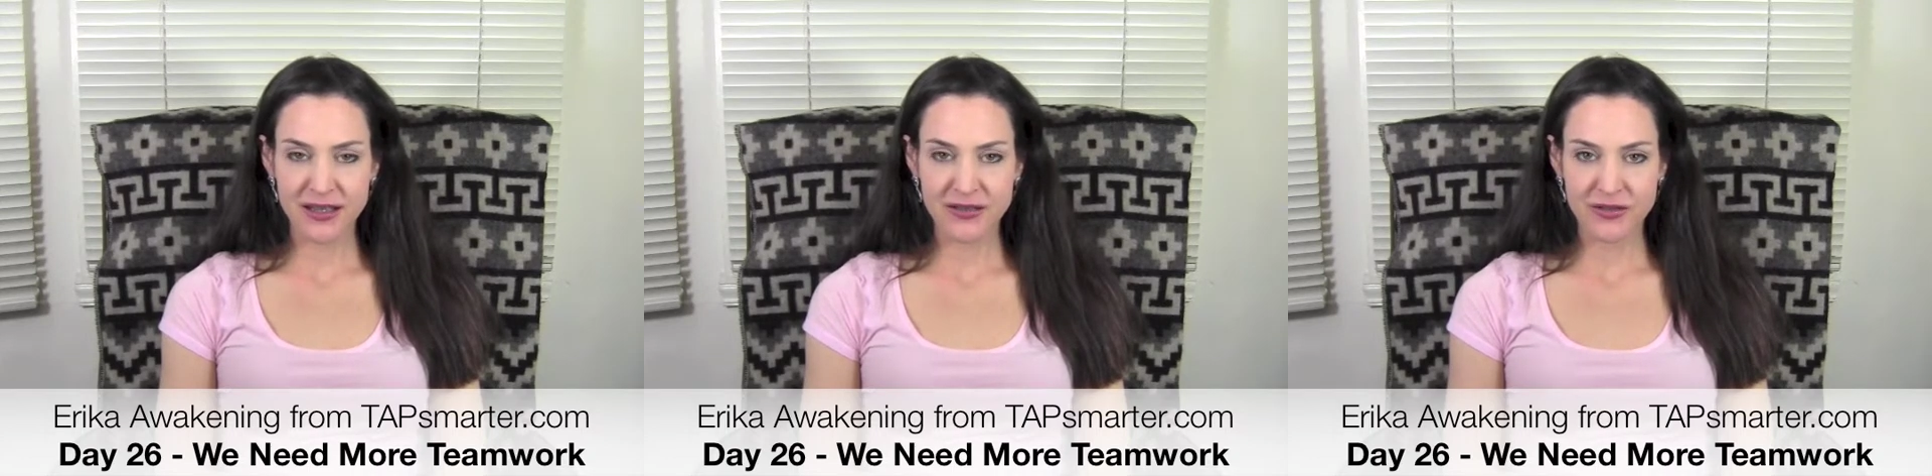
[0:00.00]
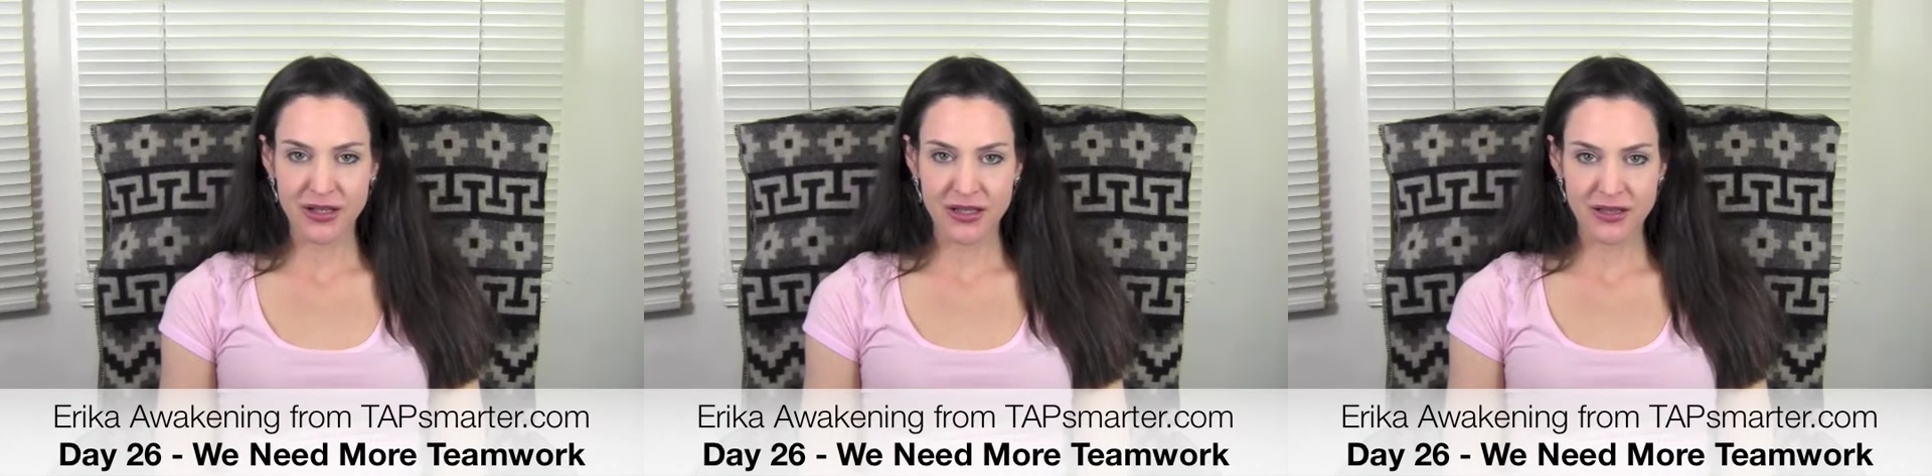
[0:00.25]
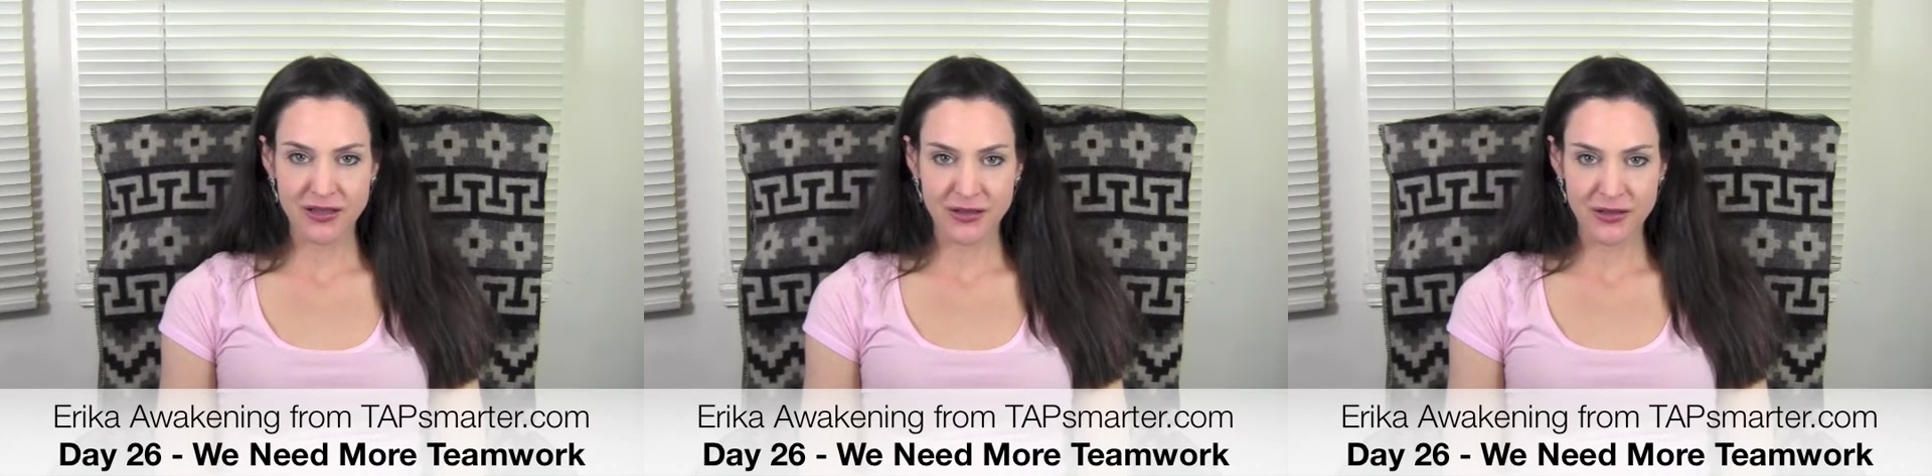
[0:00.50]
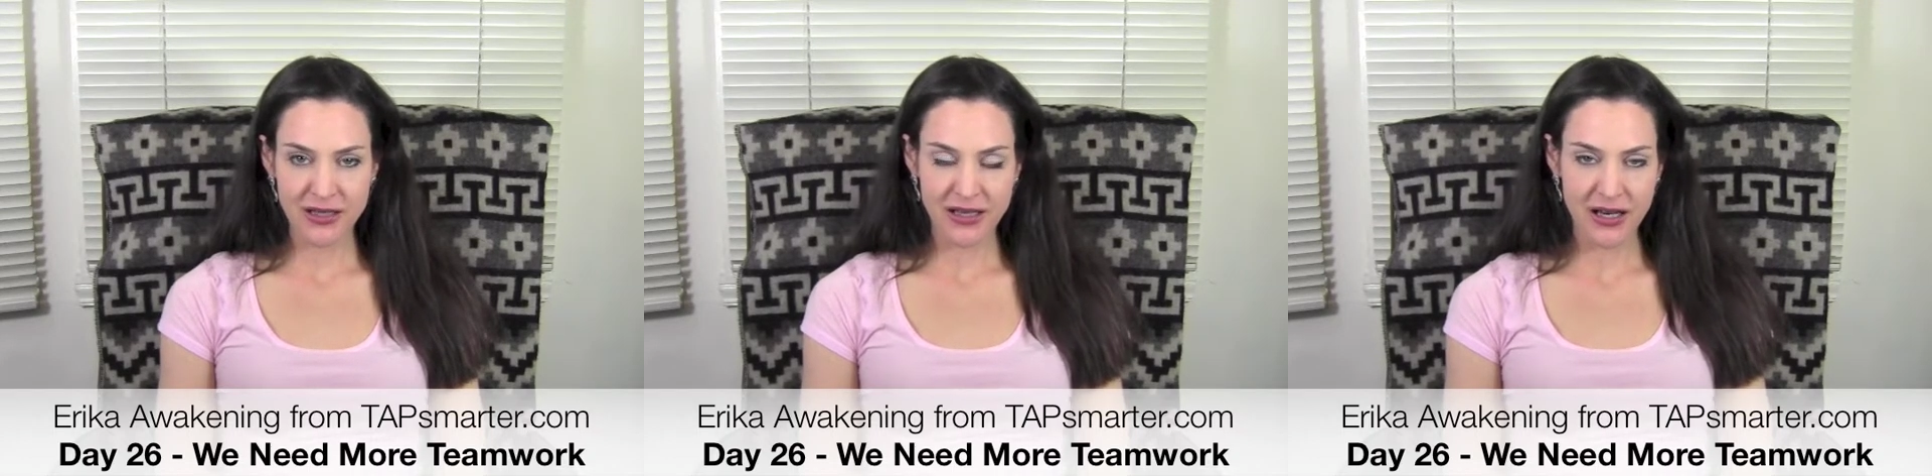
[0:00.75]
of the
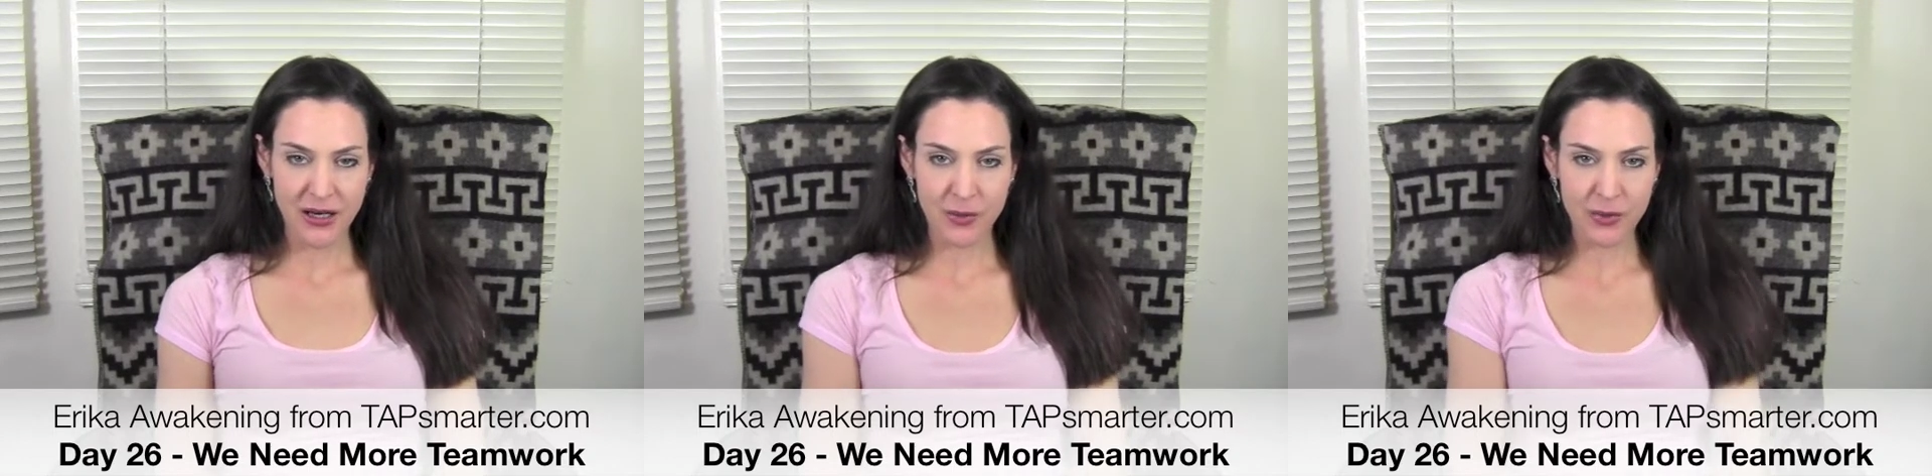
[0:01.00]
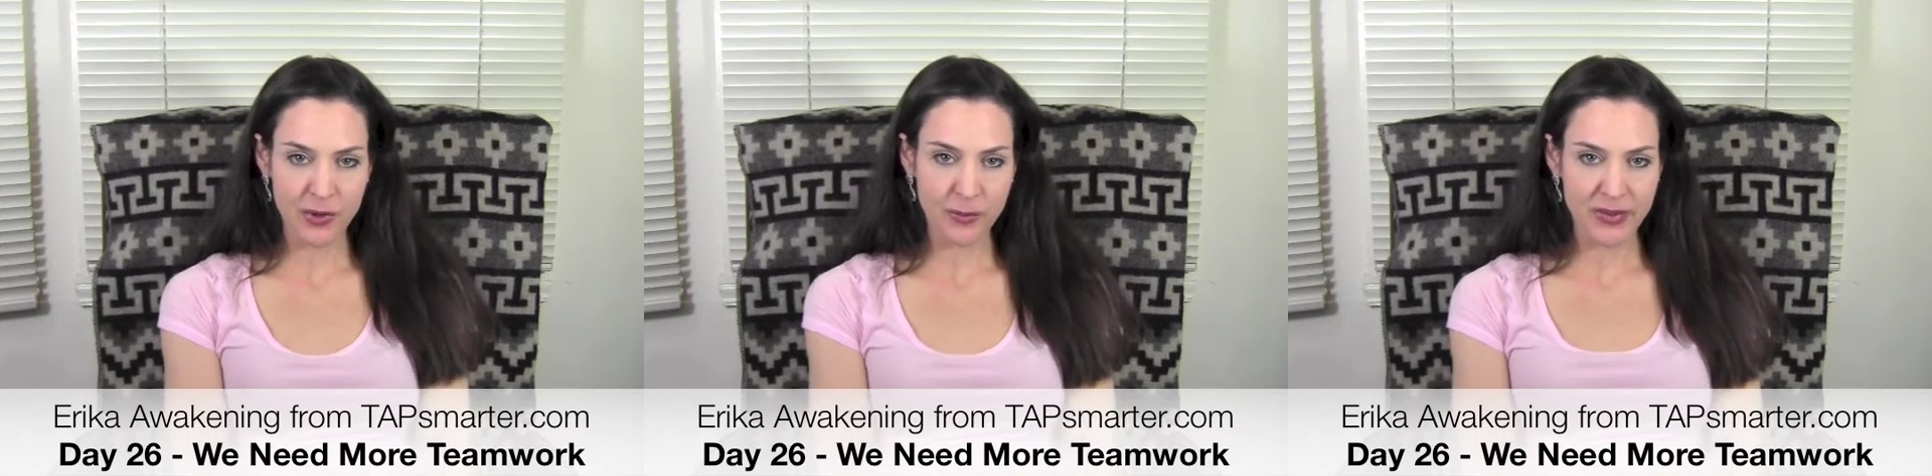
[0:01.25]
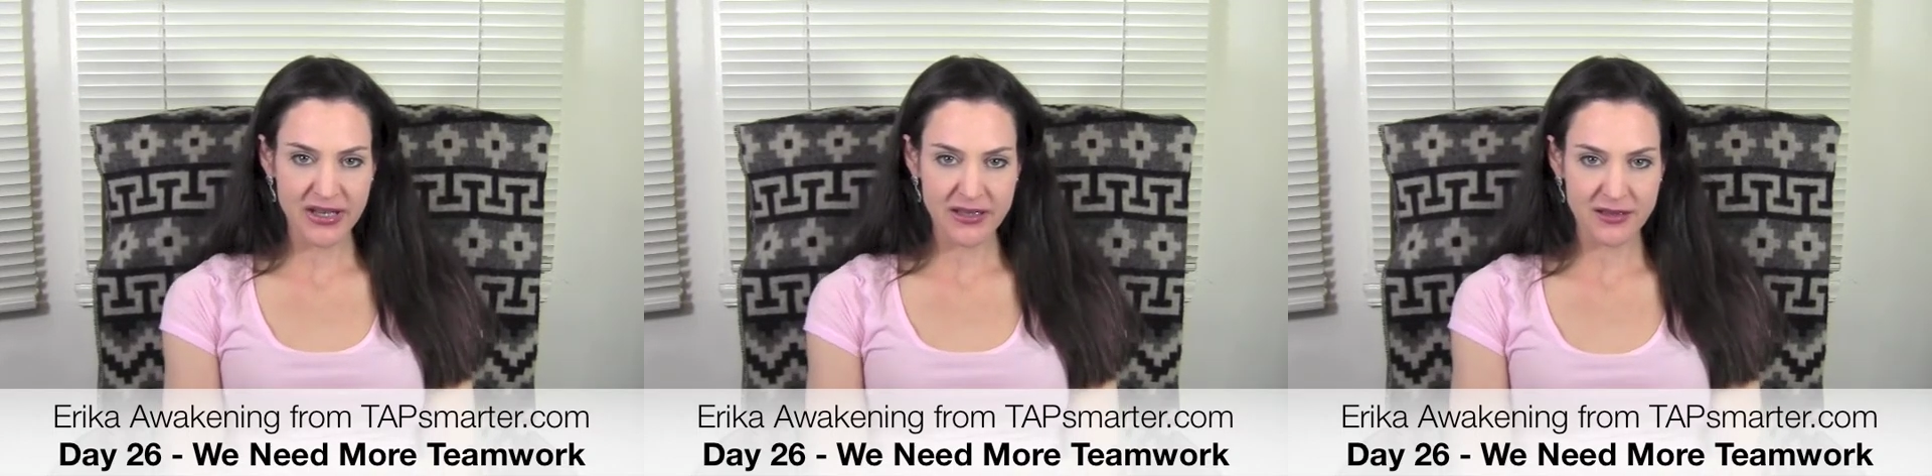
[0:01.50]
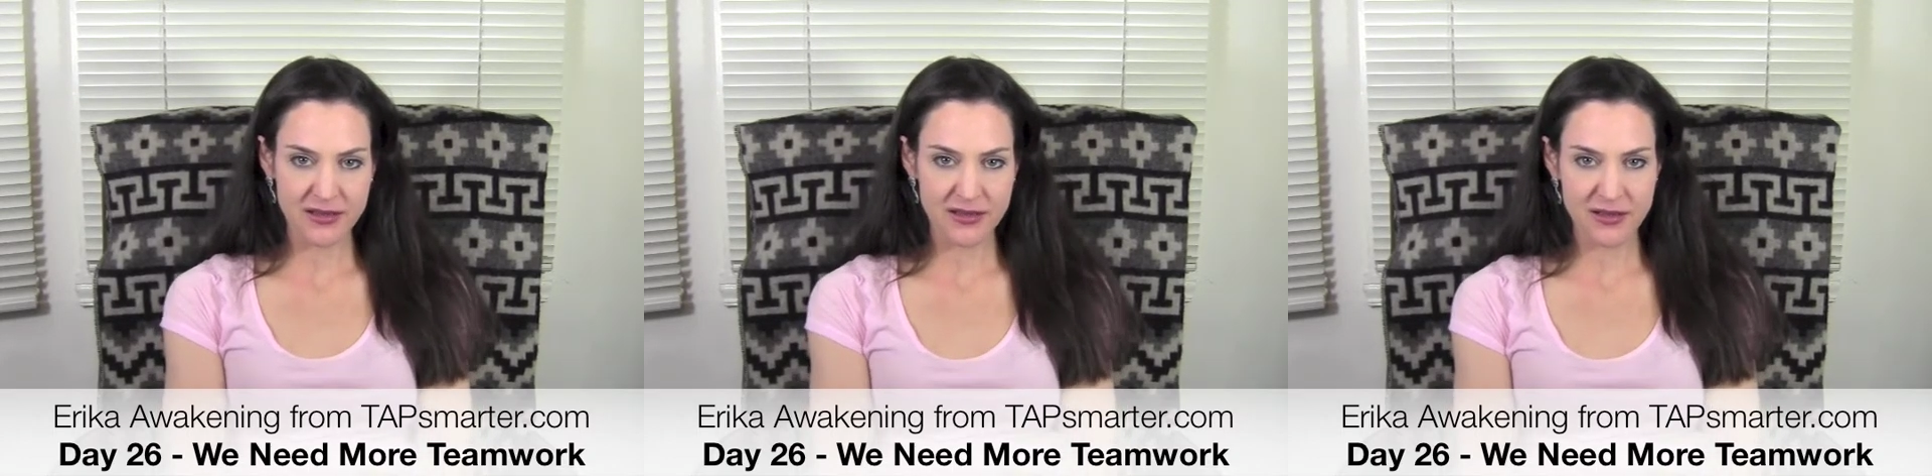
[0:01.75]
30-day World
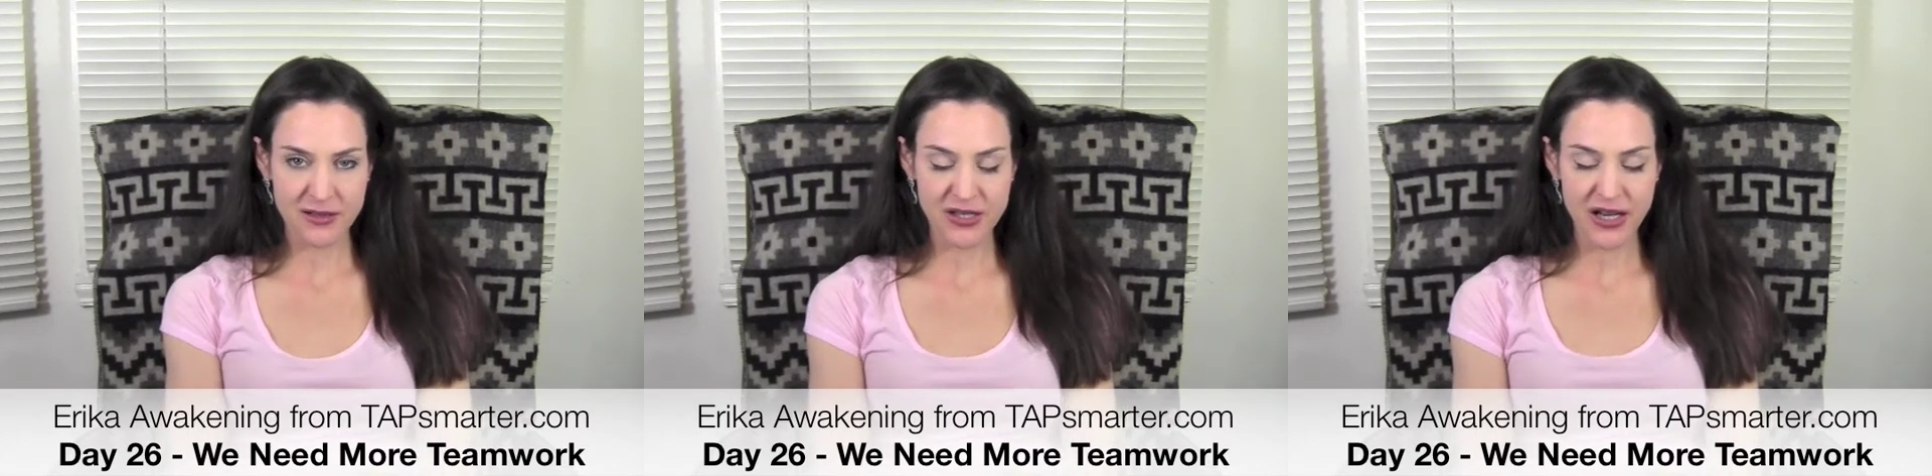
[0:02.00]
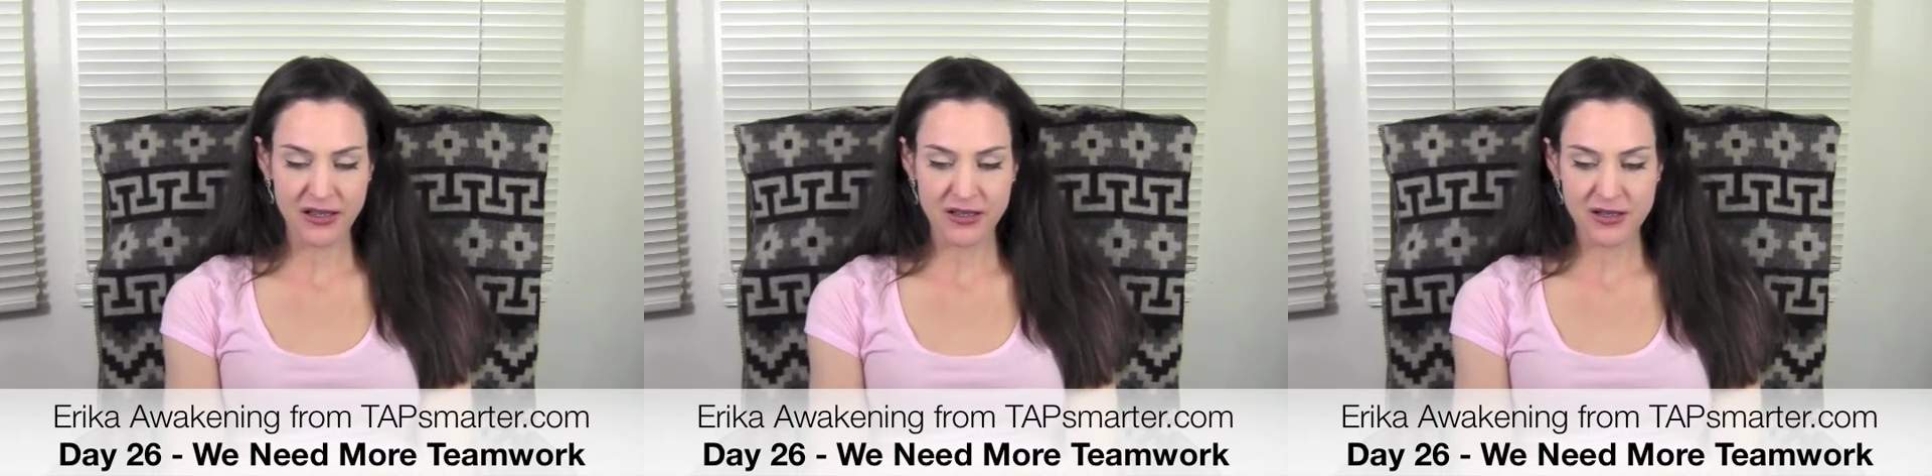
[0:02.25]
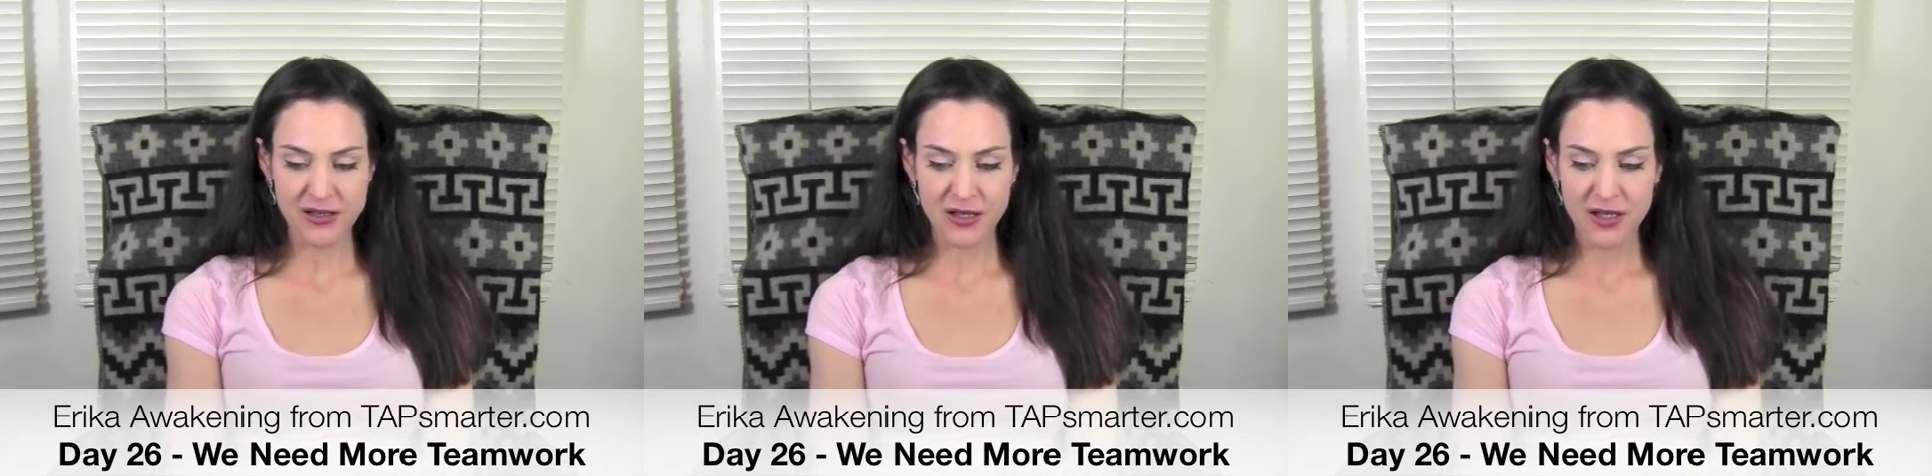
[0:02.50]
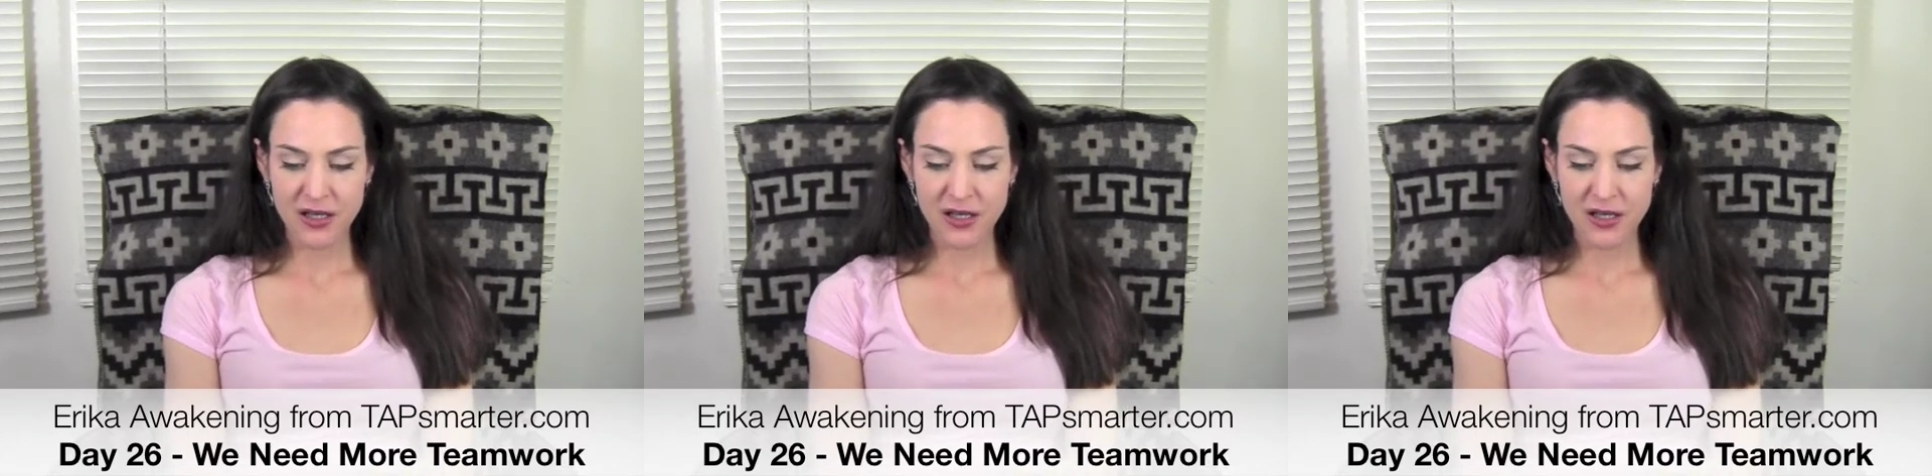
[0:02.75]
Peace Challenge,